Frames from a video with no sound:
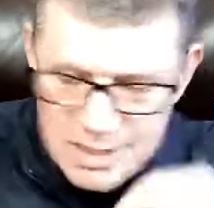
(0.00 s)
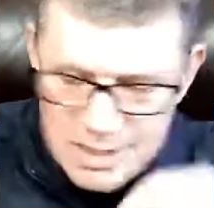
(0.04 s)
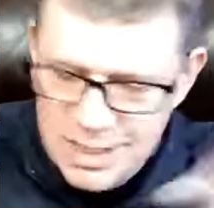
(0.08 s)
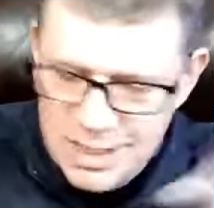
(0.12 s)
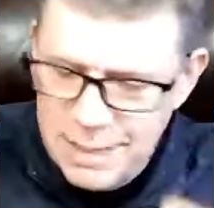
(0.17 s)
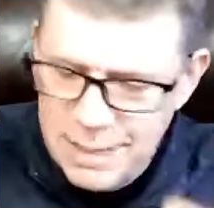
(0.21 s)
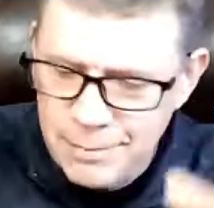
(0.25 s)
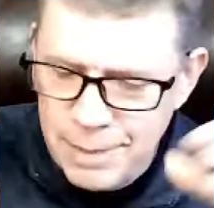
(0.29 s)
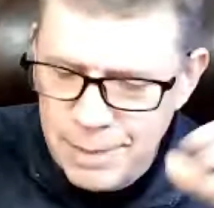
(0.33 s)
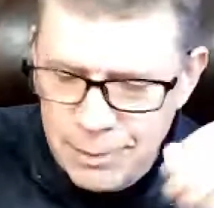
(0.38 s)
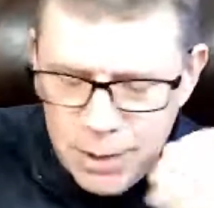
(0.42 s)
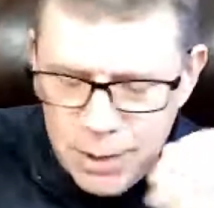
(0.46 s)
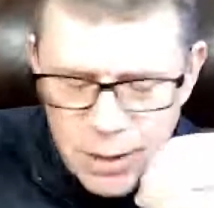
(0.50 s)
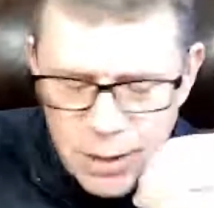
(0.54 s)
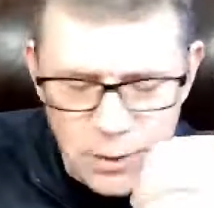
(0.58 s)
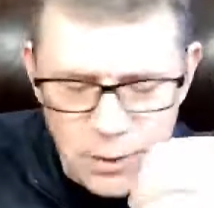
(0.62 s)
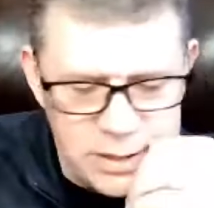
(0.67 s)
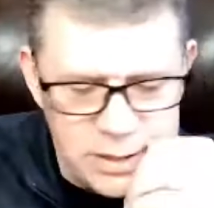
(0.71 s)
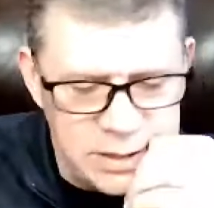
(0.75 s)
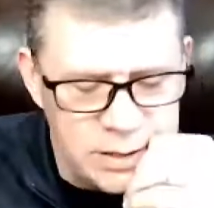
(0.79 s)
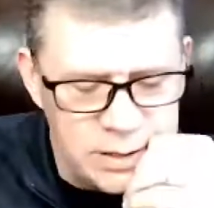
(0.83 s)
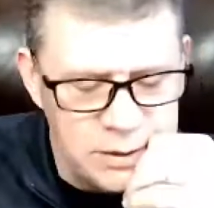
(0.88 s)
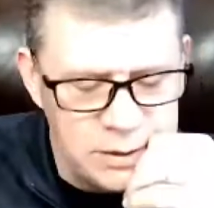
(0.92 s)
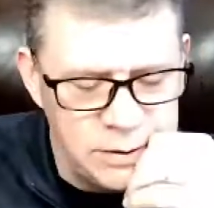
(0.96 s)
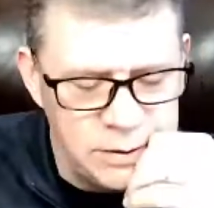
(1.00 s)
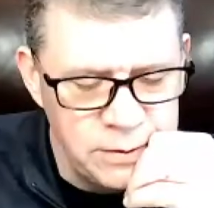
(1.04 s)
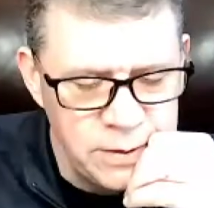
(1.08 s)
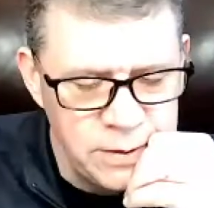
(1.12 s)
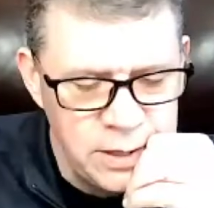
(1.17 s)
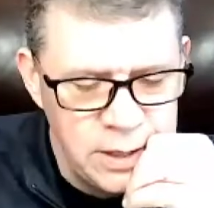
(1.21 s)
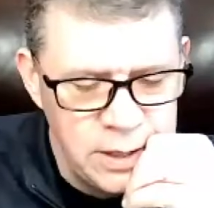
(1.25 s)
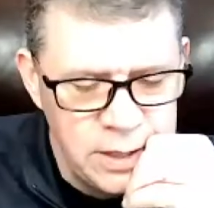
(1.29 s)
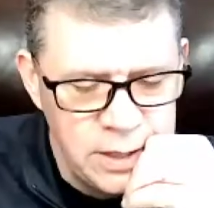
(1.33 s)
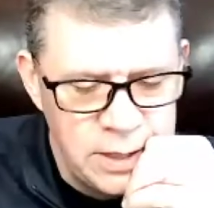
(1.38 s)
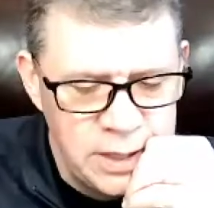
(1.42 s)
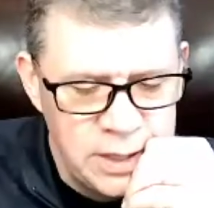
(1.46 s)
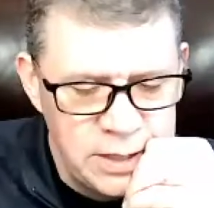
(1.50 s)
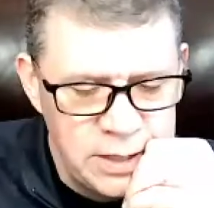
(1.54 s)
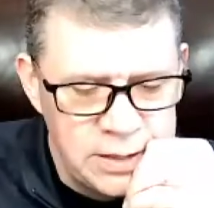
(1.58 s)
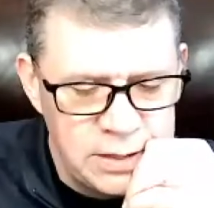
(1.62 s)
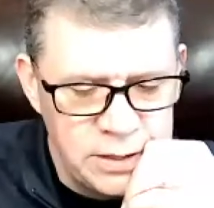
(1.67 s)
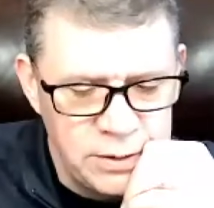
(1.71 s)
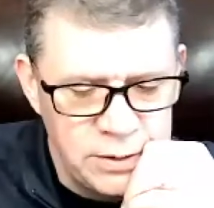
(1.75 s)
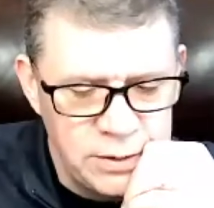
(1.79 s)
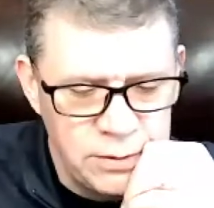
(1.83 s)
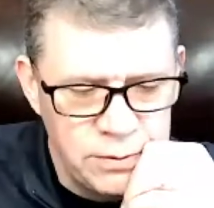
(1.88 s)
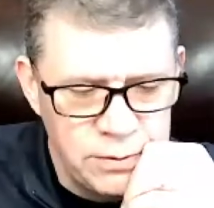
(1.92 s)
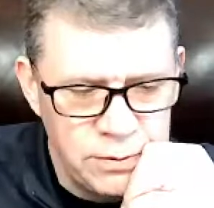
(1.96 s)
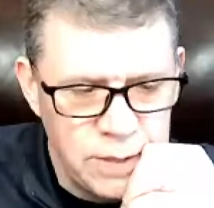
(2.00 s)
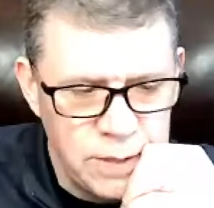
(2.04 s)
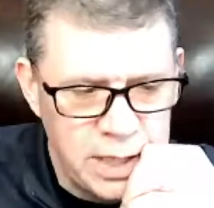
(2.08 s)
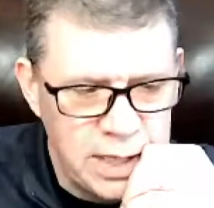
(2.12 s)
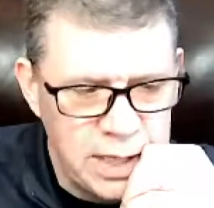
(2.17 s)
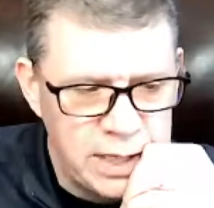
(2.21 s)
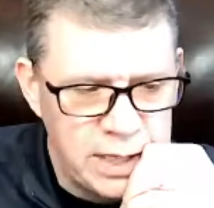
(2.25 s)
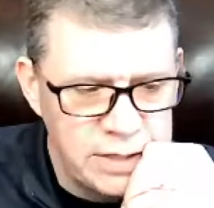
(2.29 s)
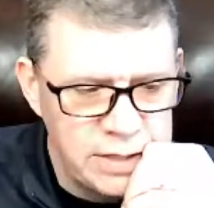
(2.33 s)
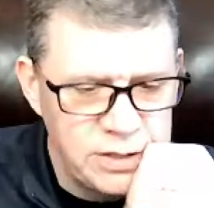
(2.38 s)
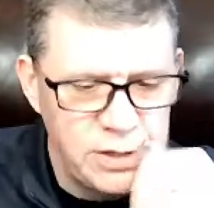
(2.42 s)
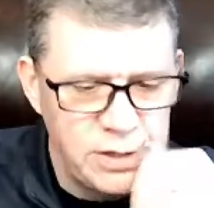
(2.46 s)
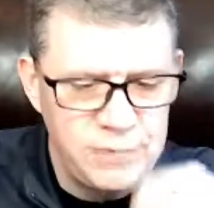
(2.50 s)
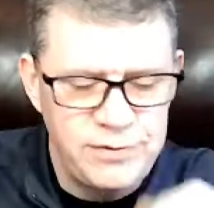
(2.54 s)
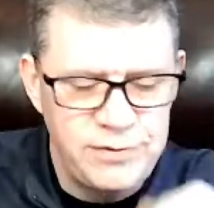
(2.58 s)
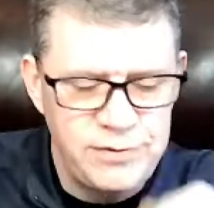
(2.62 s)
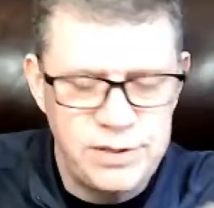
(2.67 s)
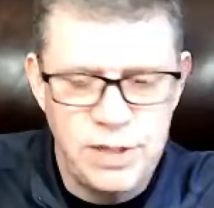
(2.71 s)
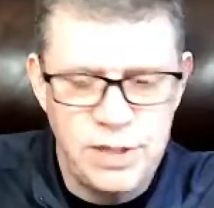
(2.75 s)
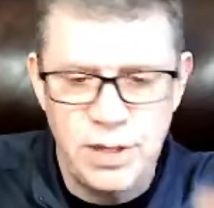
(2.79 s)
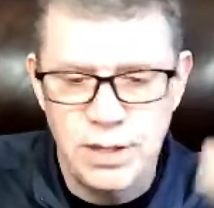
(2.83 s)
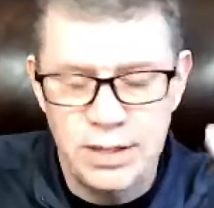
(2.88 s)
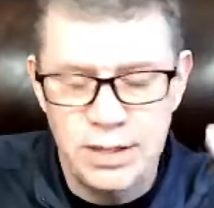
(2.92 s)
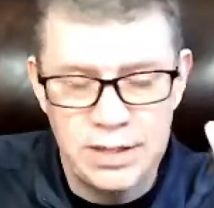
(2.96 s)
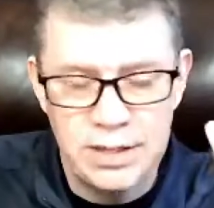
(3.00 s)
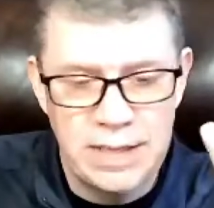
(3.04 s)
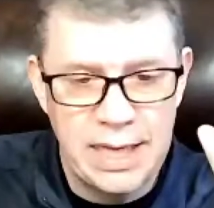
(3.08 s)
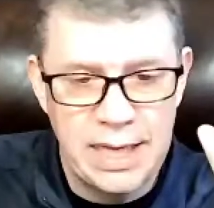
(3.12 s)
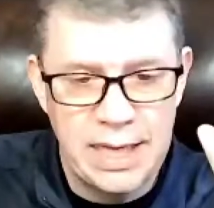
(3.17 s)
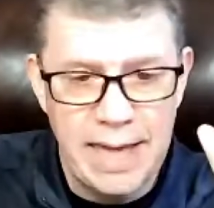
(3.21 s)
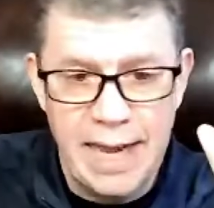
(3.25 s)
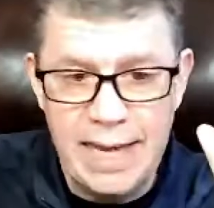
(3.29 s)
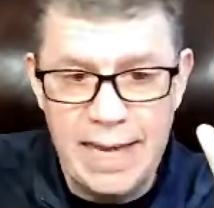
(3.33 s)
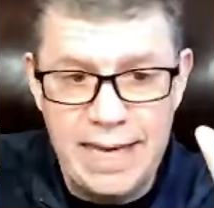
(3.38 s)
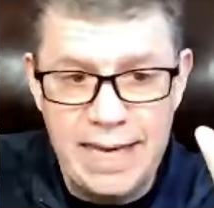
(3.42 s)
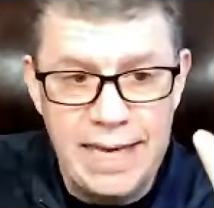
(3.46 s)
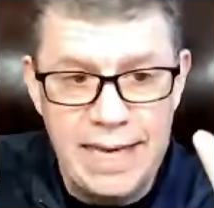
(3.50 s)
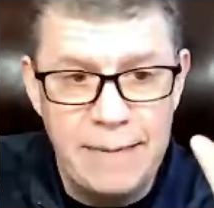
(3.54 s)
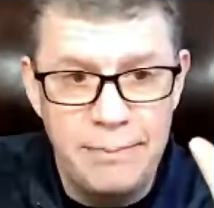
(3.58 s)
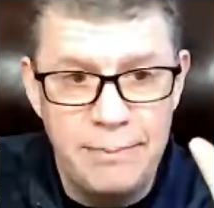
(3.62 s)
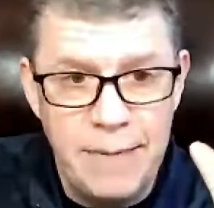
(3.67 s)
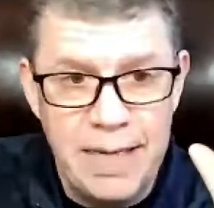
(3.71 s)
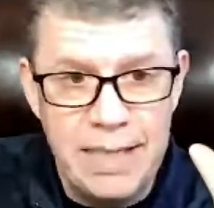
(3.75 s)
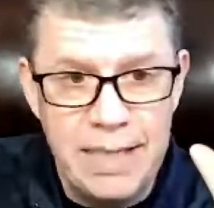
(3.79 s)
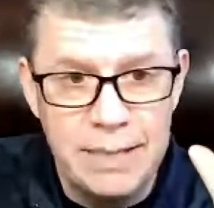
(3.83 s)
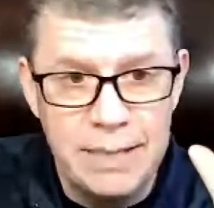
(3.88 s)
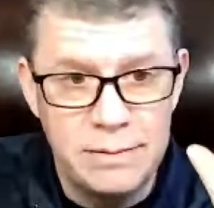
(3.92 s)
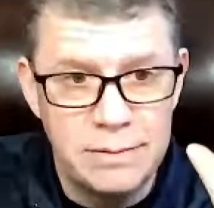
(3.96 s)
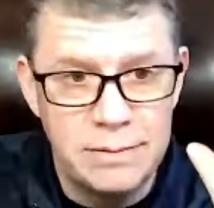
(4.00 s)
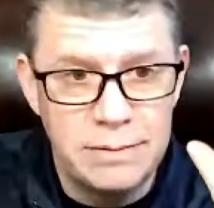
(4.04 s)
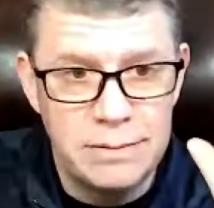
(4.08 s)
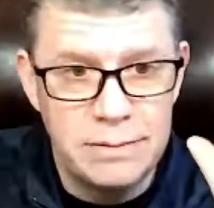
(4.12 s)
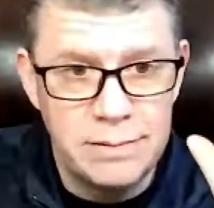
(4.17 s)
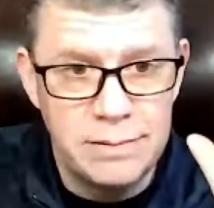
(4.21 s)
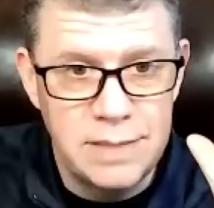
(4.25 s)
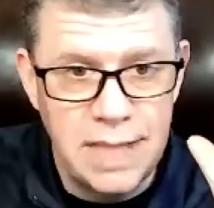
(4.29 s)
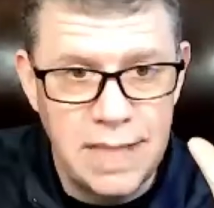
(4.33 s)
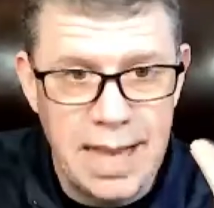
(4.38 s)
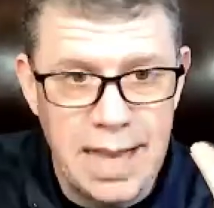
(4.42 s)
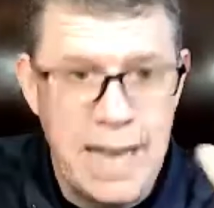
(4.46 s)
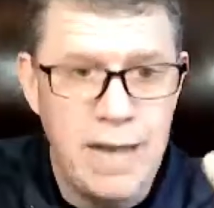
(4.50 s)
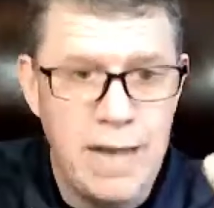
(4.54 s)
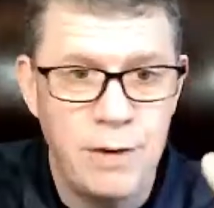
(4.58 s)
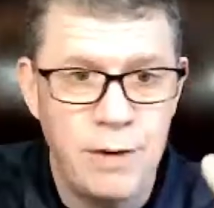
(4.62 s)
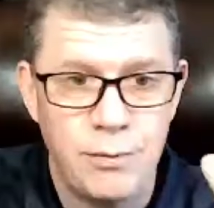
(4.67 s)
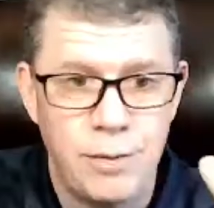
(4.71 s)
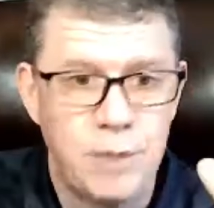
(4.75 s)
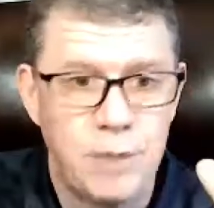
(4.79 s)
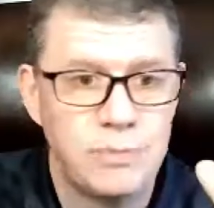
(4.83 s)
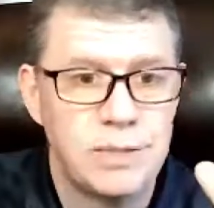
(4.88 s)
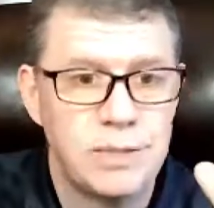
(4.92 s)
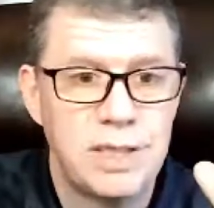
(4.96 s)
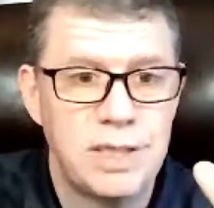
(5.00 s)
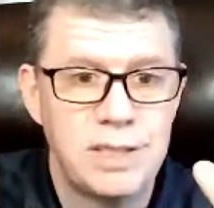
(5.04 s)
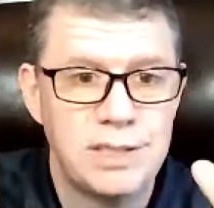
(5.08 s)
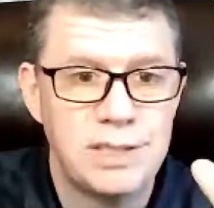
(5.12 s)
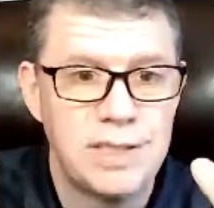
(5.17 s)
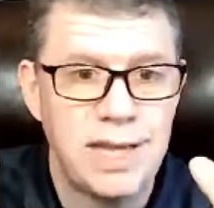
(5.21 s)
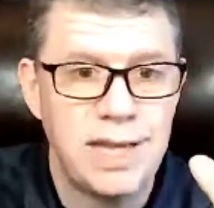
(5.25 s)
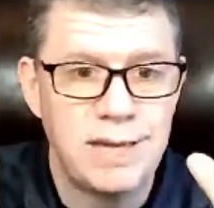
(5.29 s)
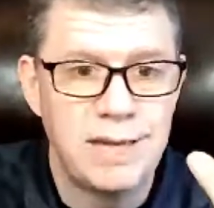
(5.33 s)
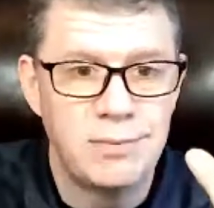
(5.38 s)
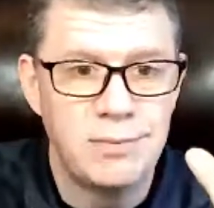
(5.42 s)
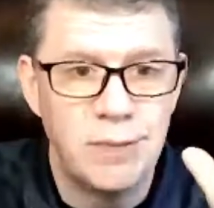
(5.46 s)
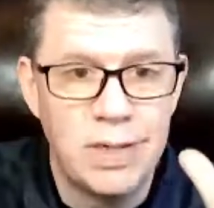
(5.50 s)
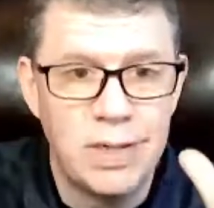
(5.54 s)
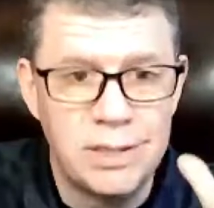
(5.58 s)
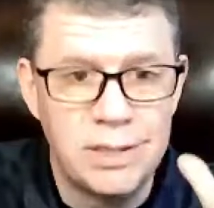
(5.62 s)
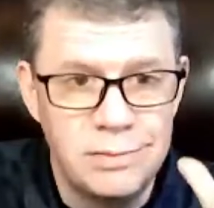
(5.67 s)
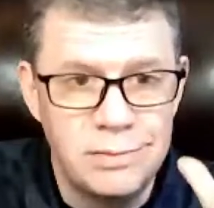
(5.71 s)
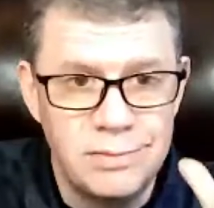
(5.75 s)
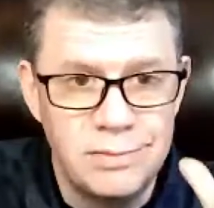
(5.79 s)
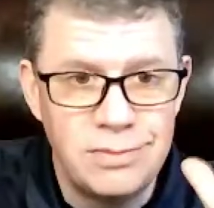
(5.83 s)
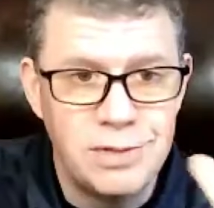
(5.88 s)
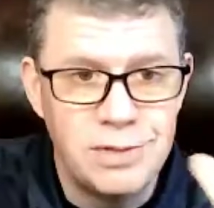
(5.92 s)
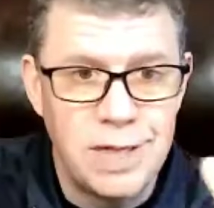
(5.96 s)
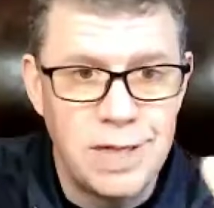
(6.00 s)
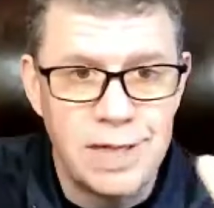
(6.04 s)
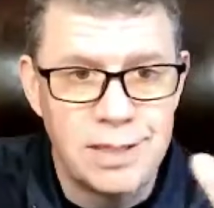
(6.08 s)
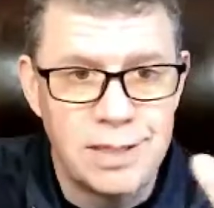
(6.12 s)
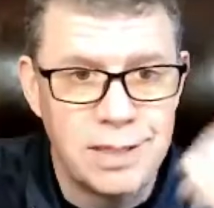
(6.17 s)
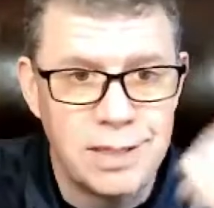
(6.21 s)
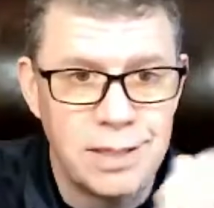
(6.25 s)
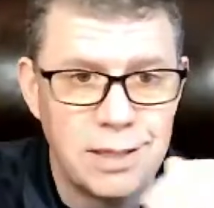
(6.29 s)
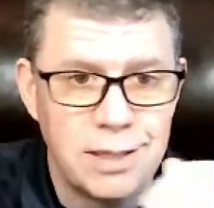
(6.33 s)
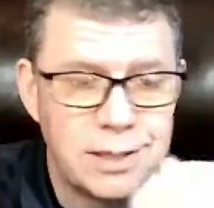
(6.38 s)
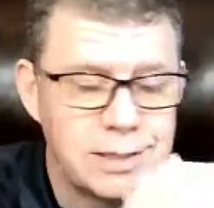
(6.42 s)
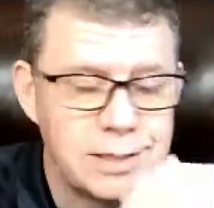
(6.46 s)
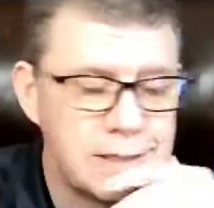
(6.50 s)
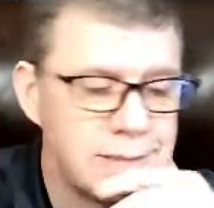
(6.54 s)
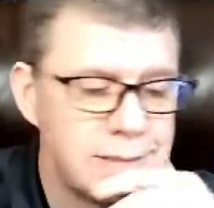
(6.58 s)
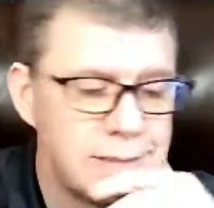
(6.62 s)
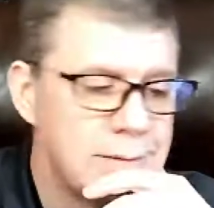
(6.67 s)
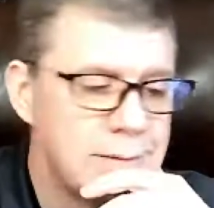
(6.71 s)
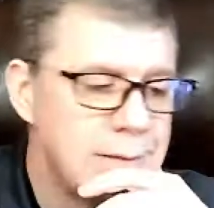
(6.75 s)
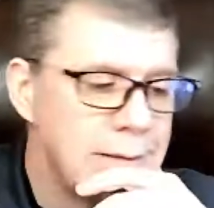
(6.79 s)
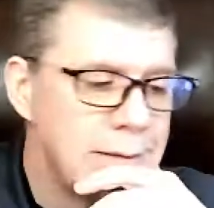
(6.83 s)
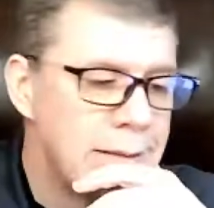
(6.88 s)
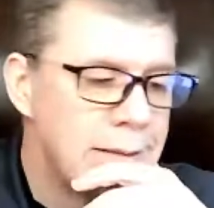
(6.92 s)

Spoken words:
I remember going to Joey Fatone. I was like, I need to meet the guy who wrote this. Like, where's Jonathan Larson?